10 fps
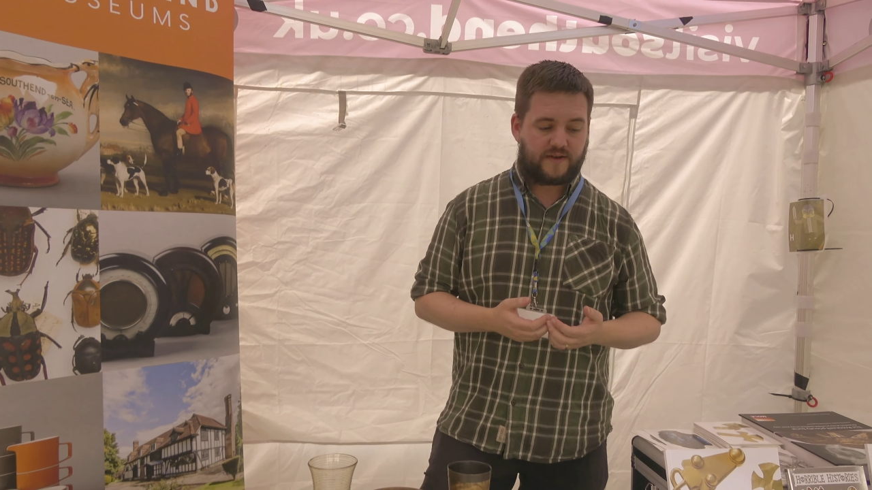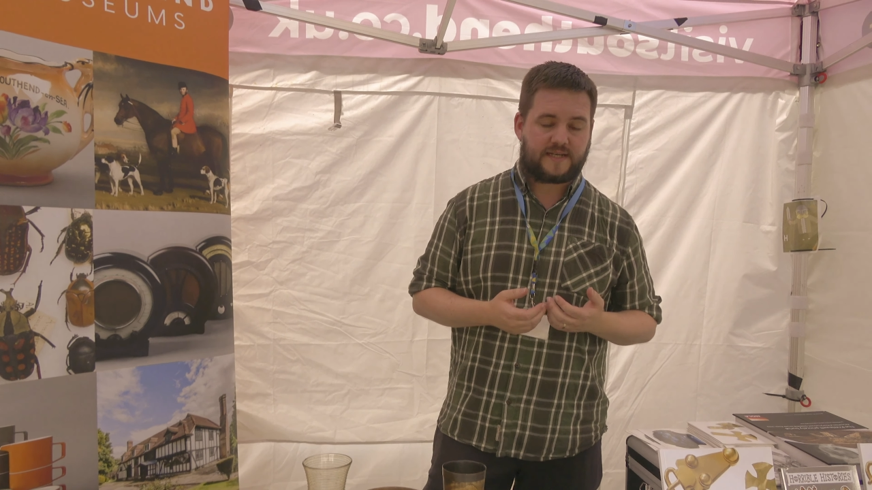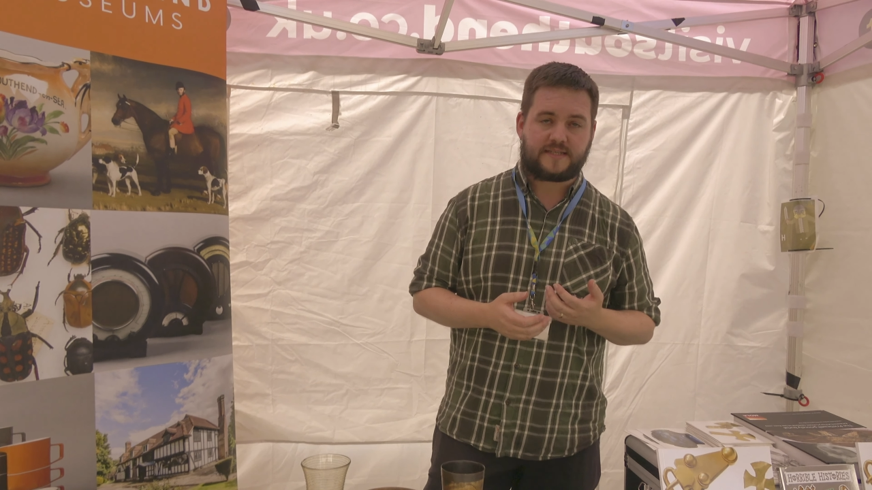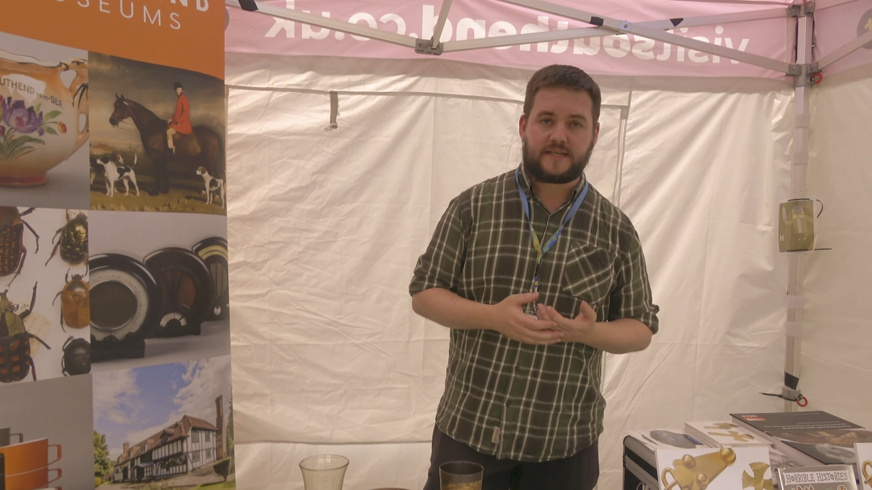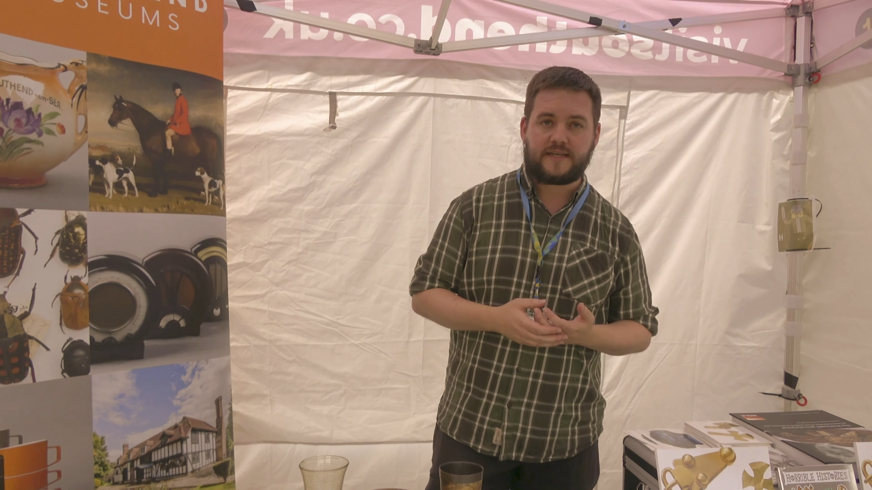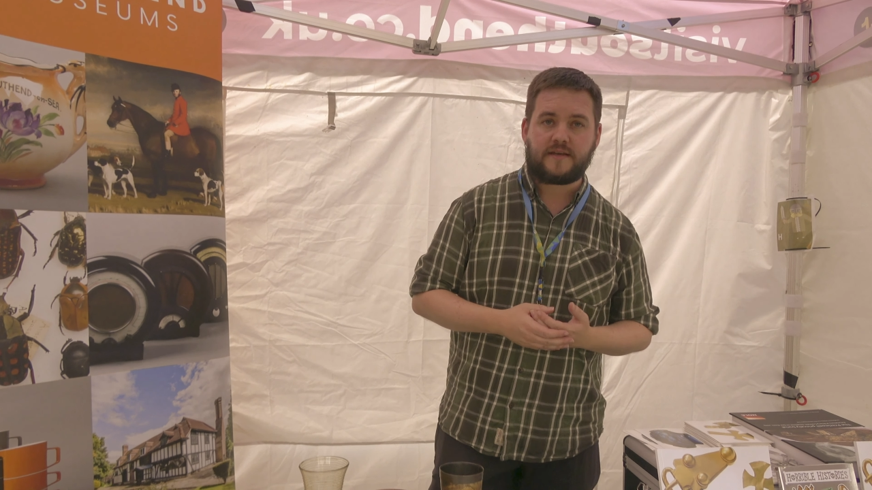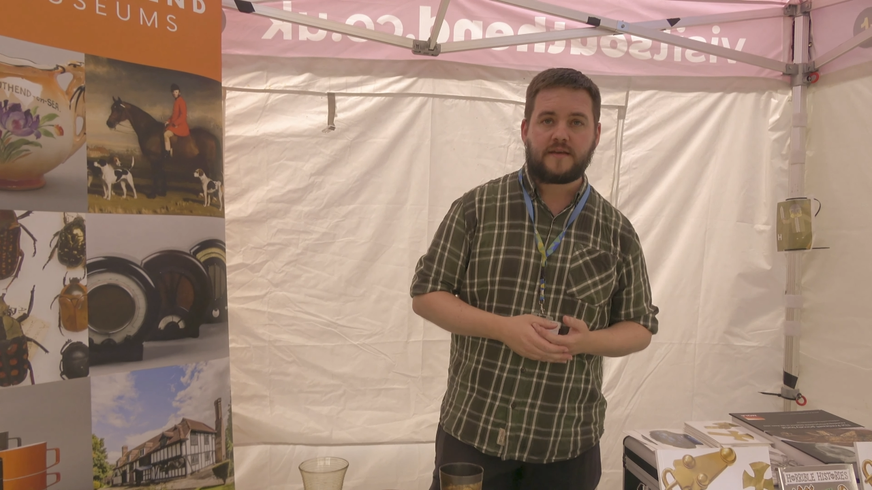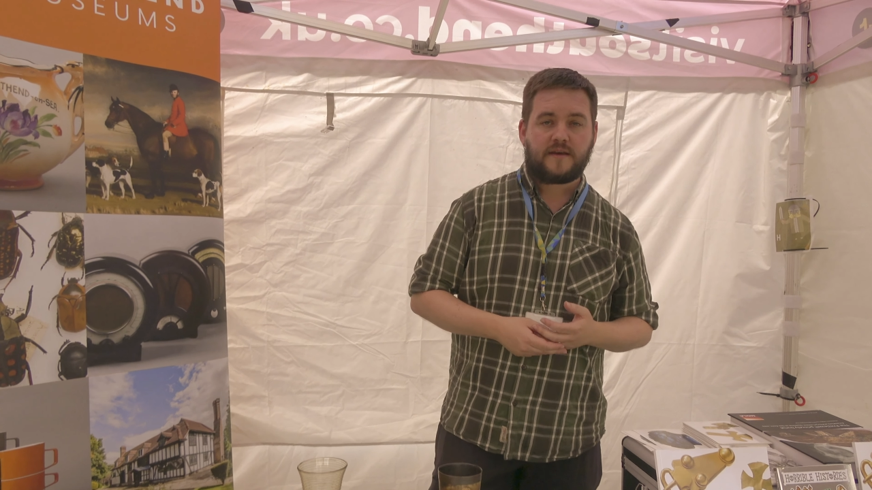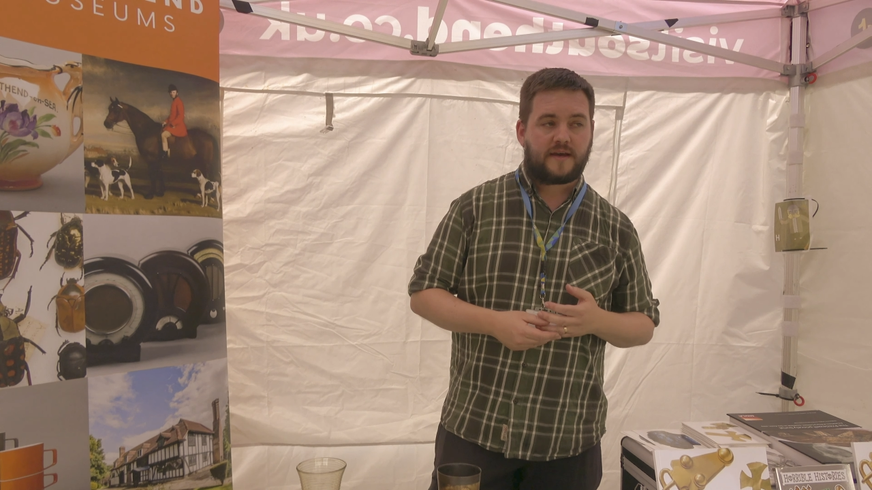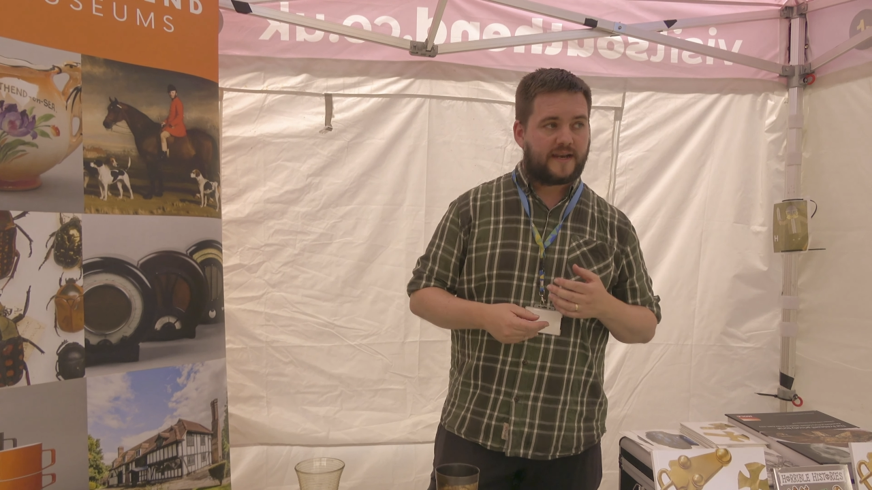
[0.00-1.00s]

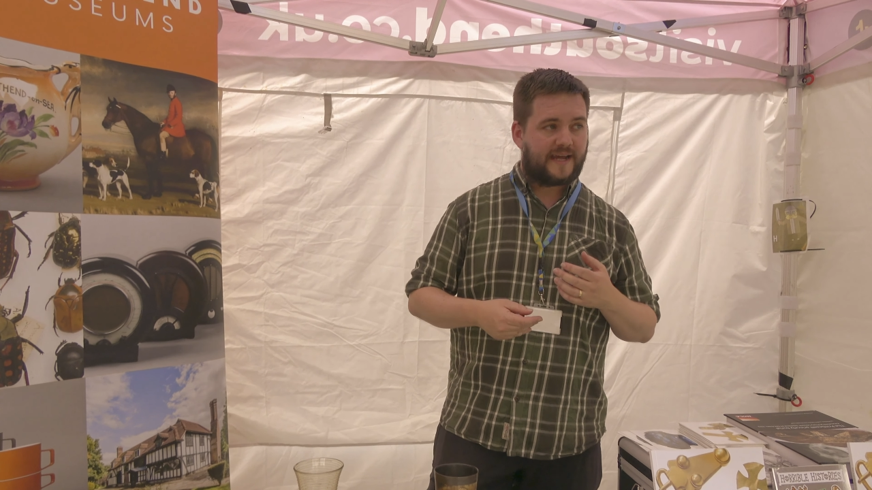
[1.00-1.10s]
AD.